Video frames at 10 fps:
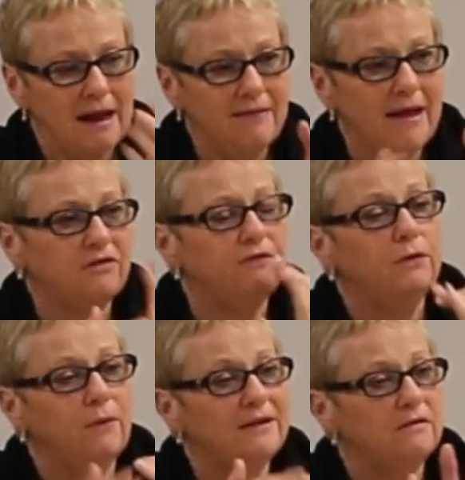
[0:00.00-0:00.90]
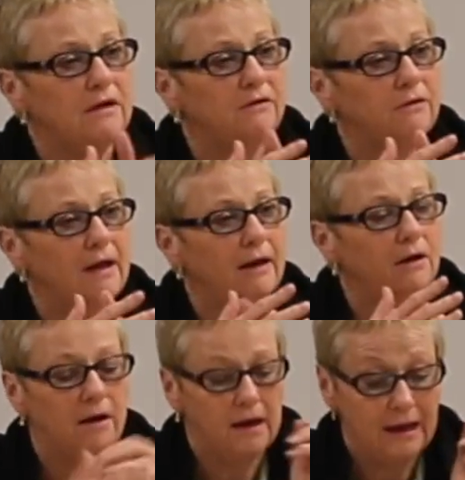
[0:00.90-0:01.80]
And that's if you went to Dr.
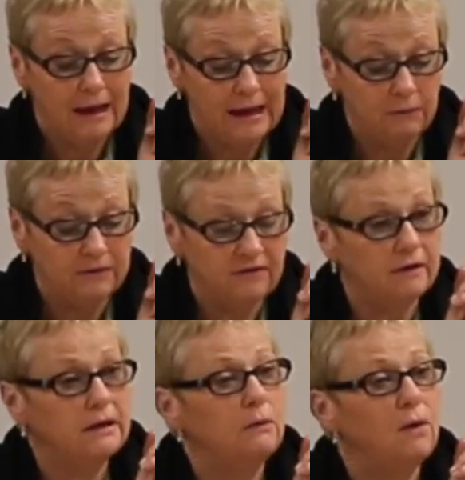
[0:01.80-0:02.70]
Yadegar, he would tell you he